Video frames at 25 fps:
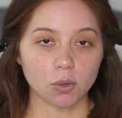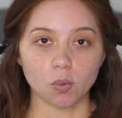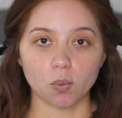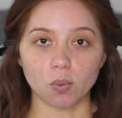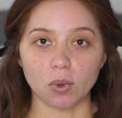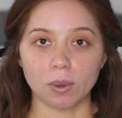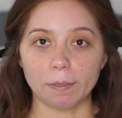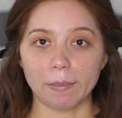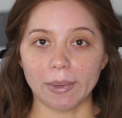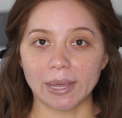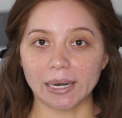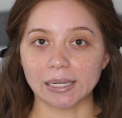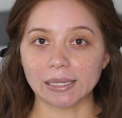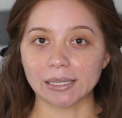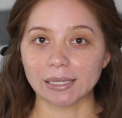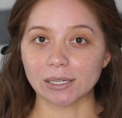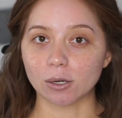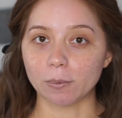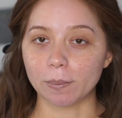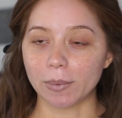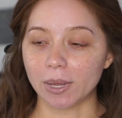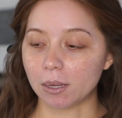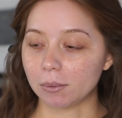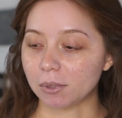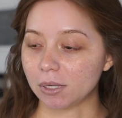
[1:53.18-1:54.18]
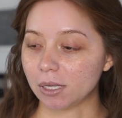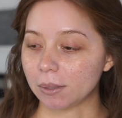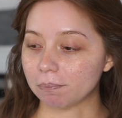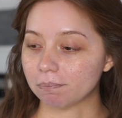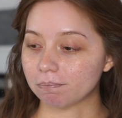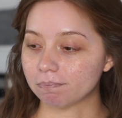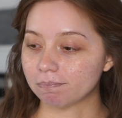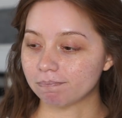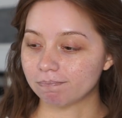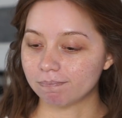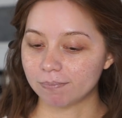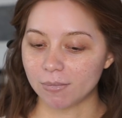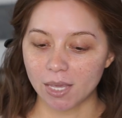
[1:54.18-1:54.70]
We made a little baby.
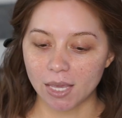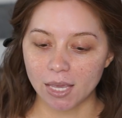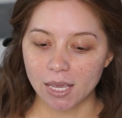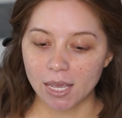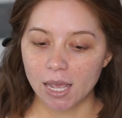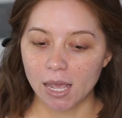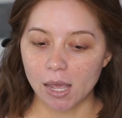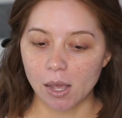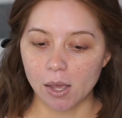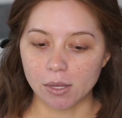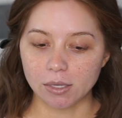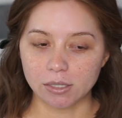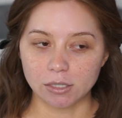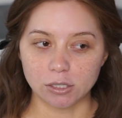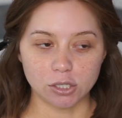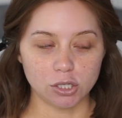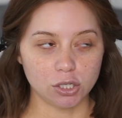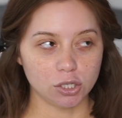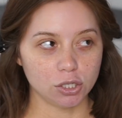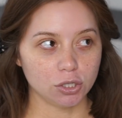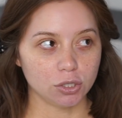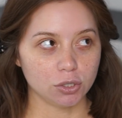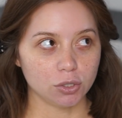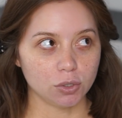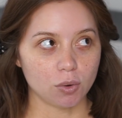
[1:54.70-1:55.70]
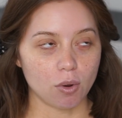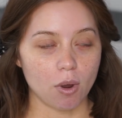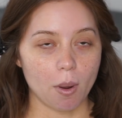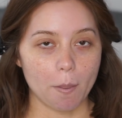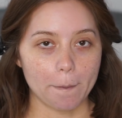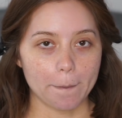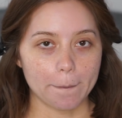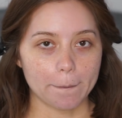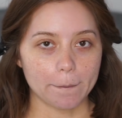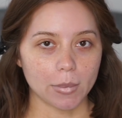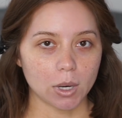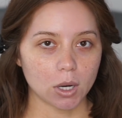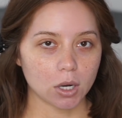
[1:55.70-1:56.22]
It's due
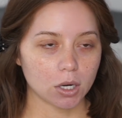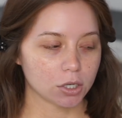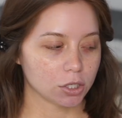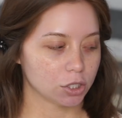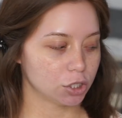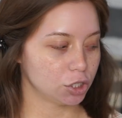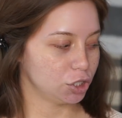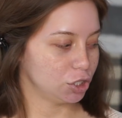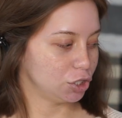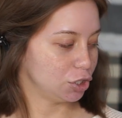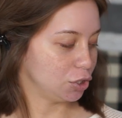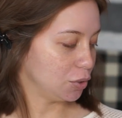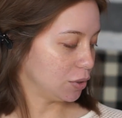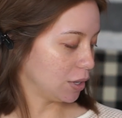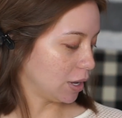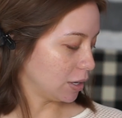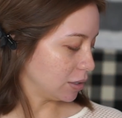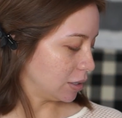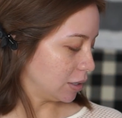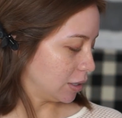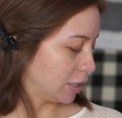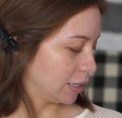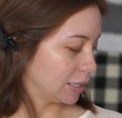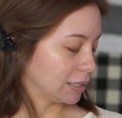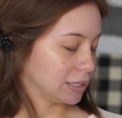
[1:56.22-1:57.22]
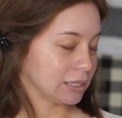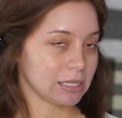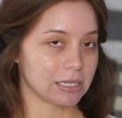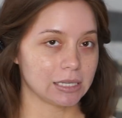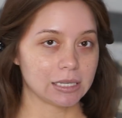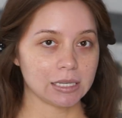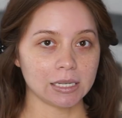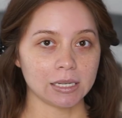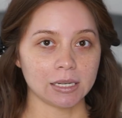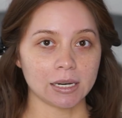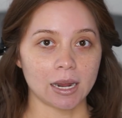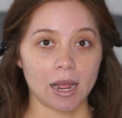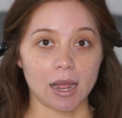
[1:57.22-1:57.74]
March
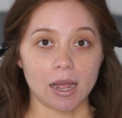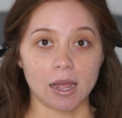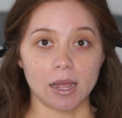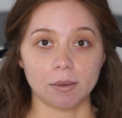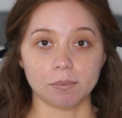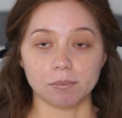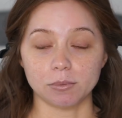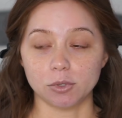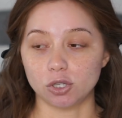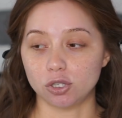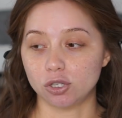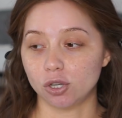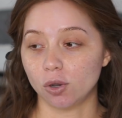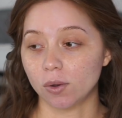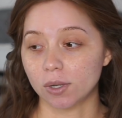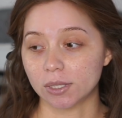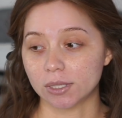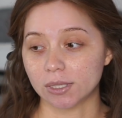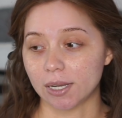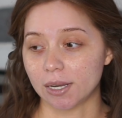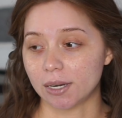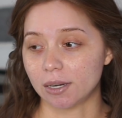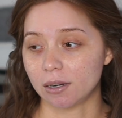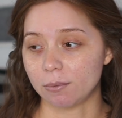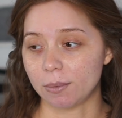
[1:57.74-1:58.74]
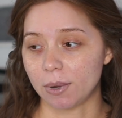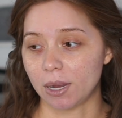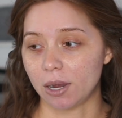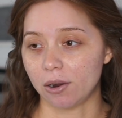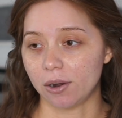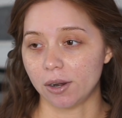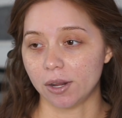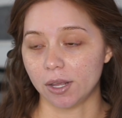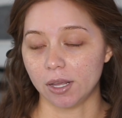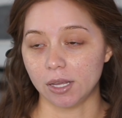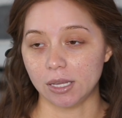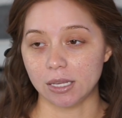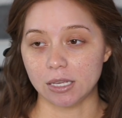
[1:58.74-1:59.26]
2019. I'm so excited about
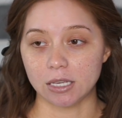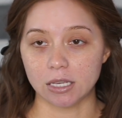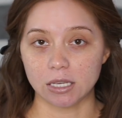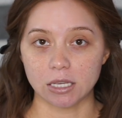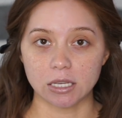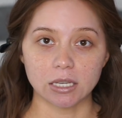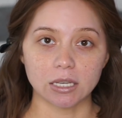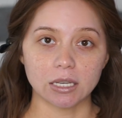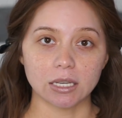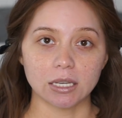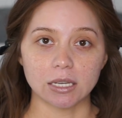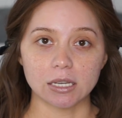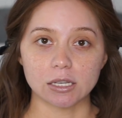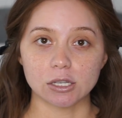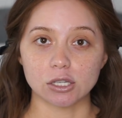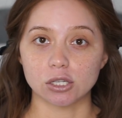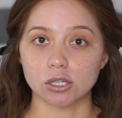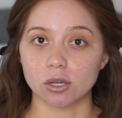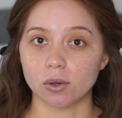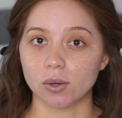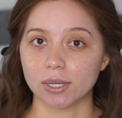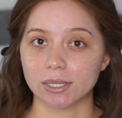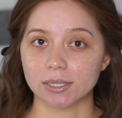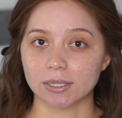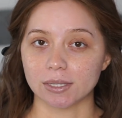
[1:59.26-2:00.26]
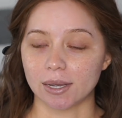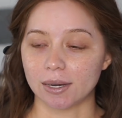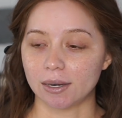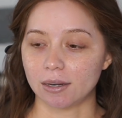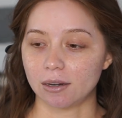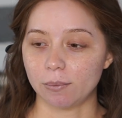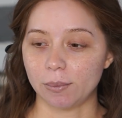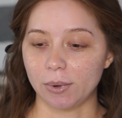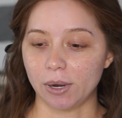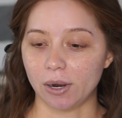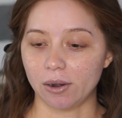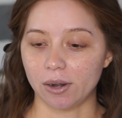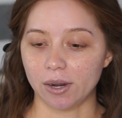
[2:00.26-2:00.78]
it. He is so excited
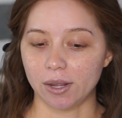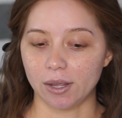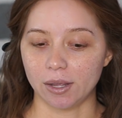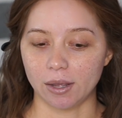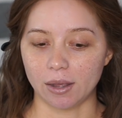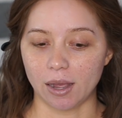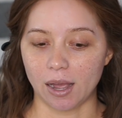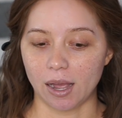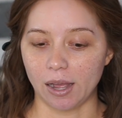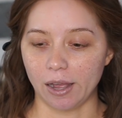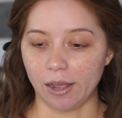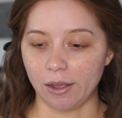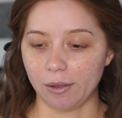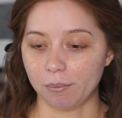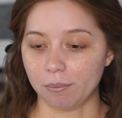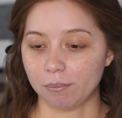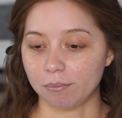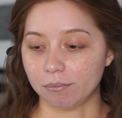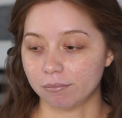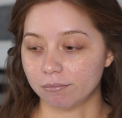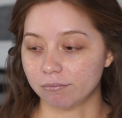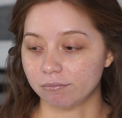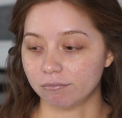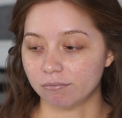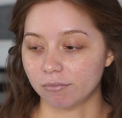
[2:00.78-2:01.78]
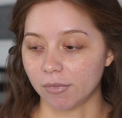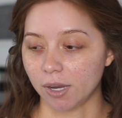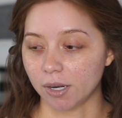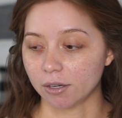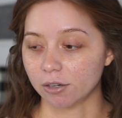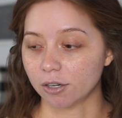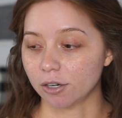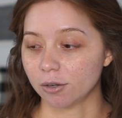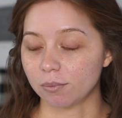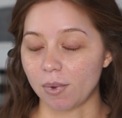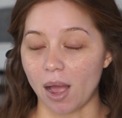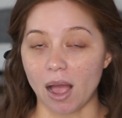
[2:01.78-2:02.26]
about it. I don't know.